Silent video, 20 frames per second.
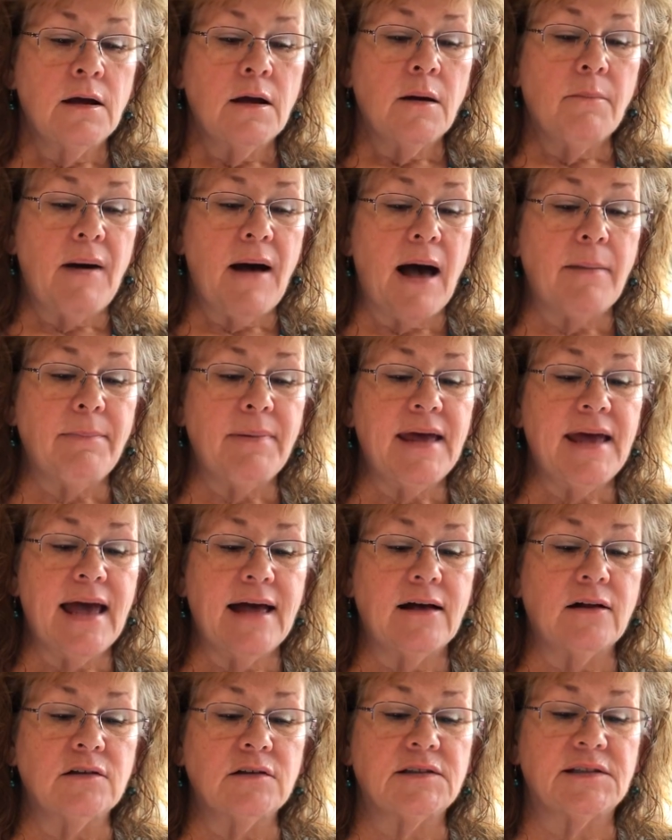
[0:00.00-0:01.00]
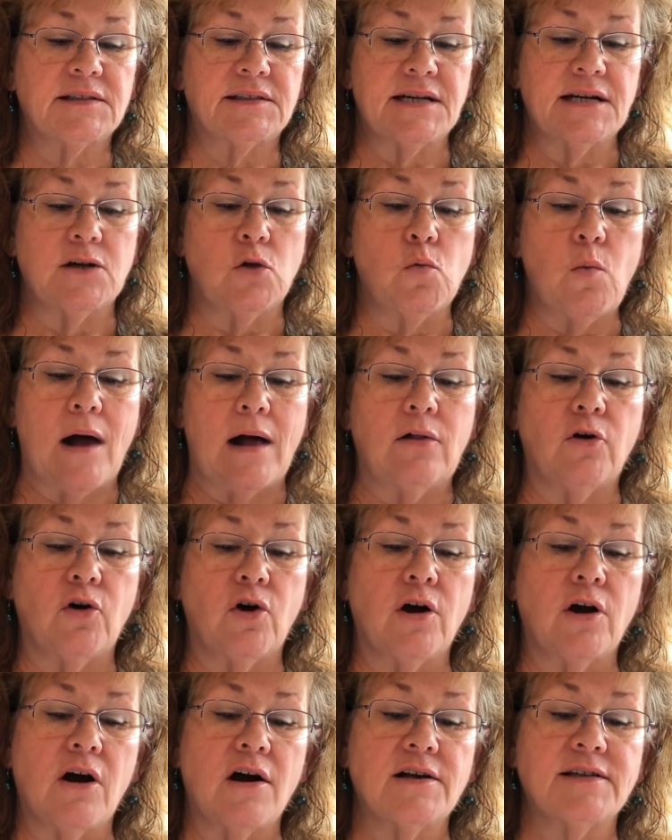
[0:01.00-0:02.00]
Poppy held still while her
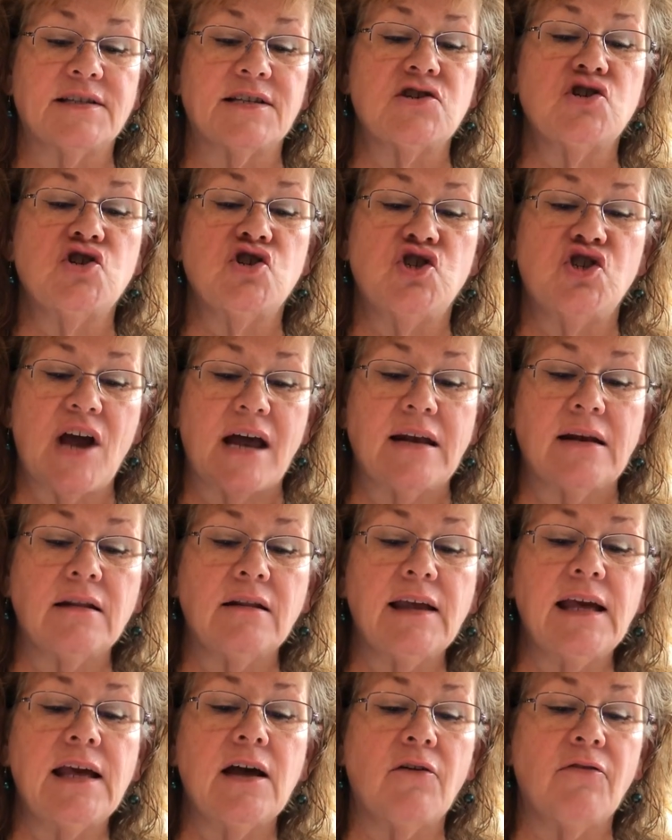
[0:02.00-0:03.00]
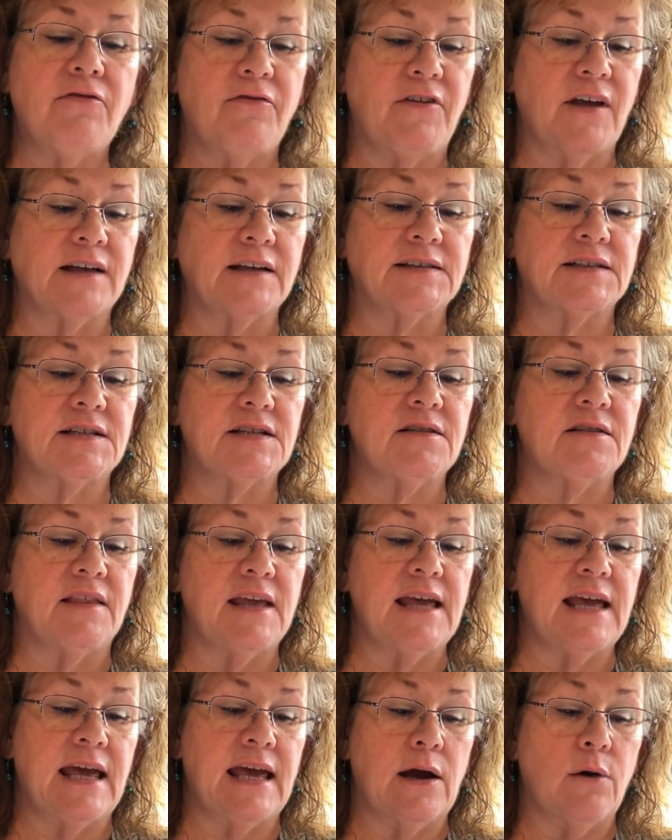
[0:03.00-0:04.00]
cousin gently affixed
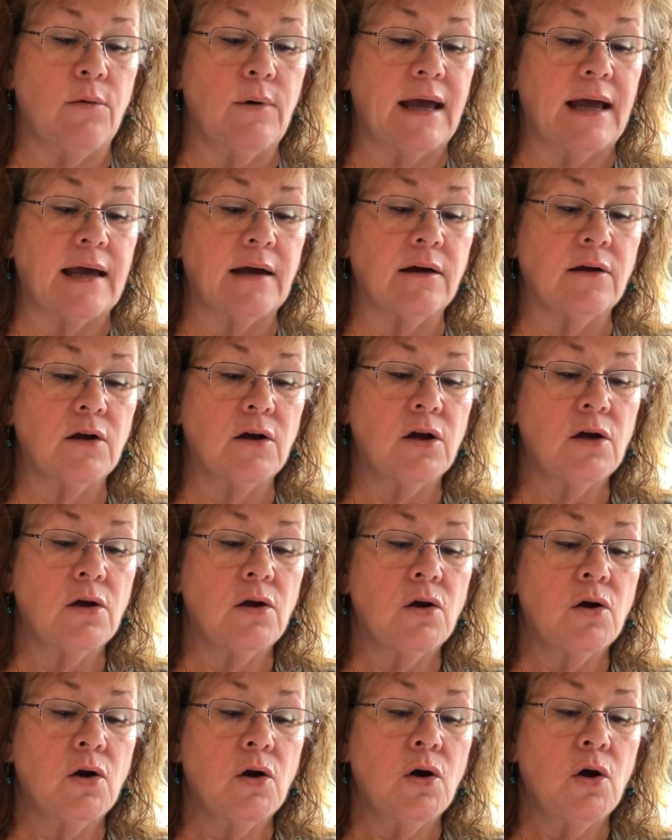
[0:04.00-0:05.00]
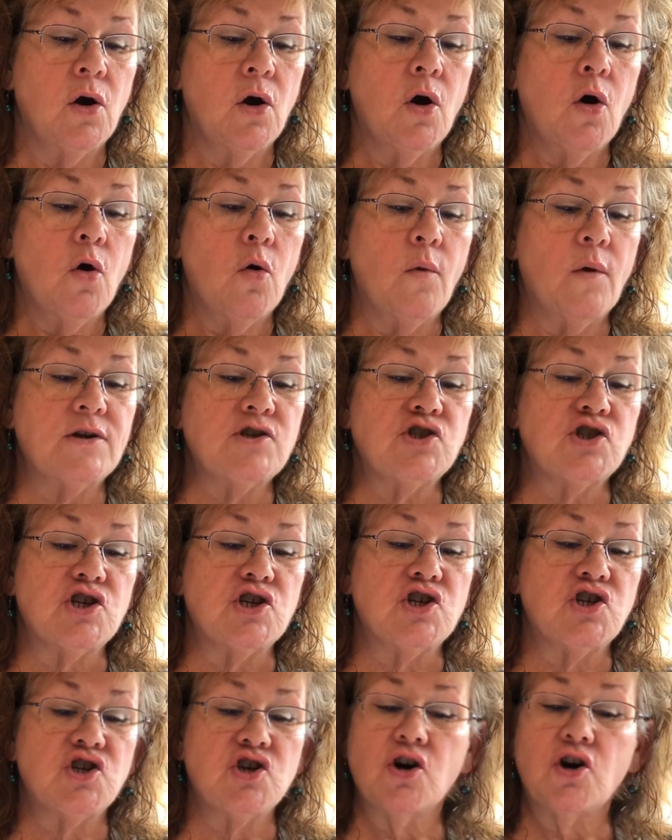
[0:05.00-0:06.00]
the earring. When she
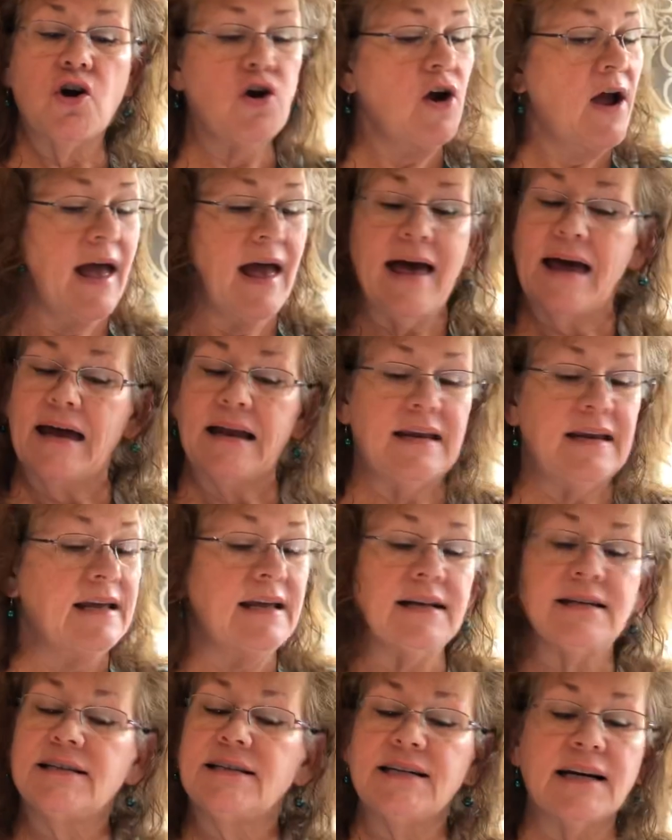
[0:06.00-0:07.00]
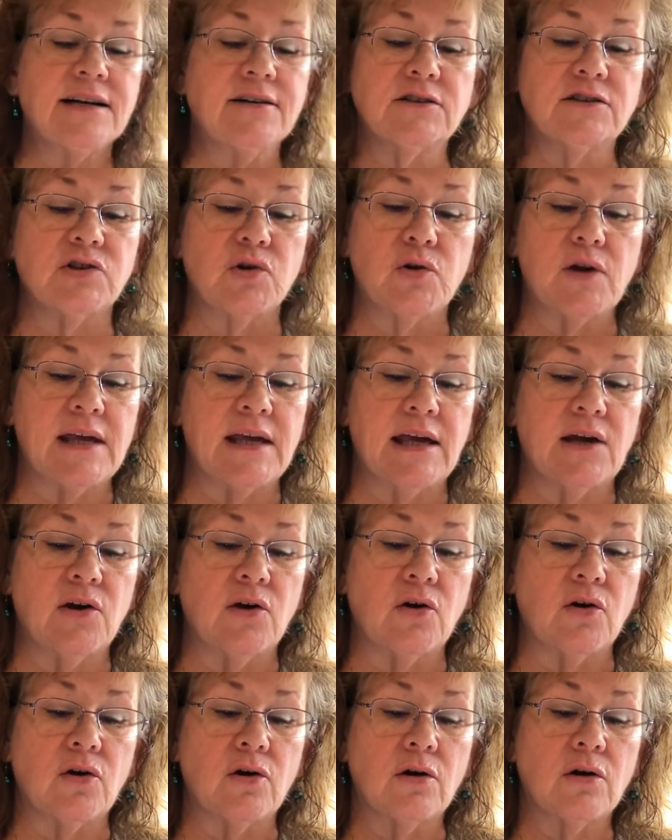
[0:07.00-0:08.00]
shook her head, it tickled her
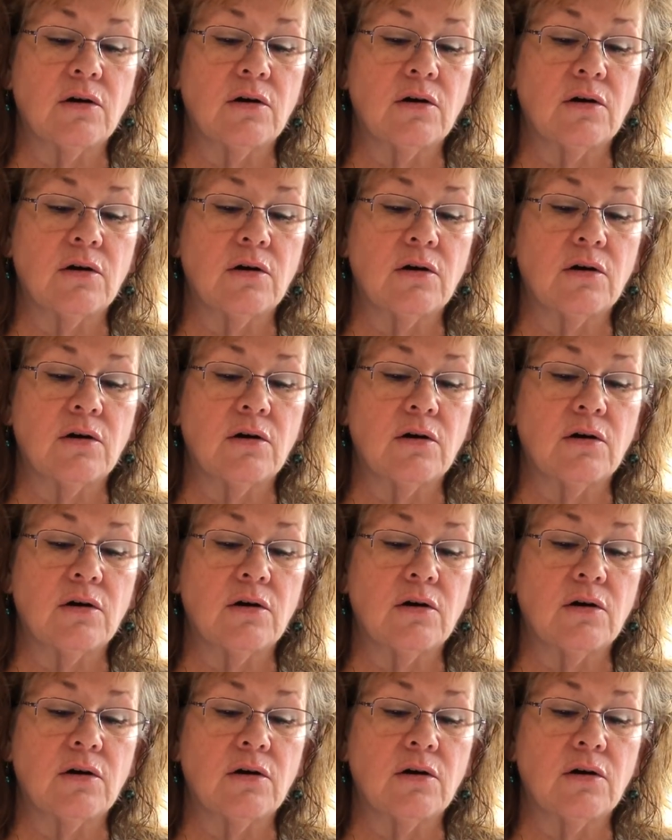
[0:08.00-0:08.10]
ear.